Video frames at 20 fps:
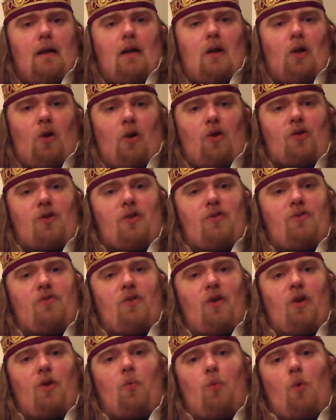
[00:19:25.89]
a lot of
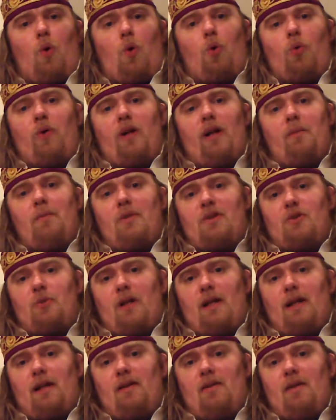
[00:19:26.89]
warring
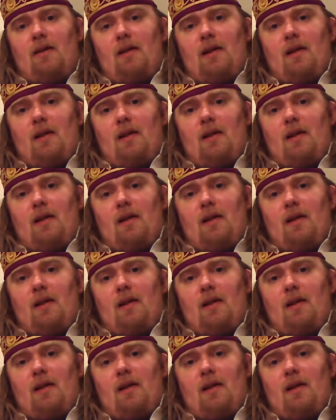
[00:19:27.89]
between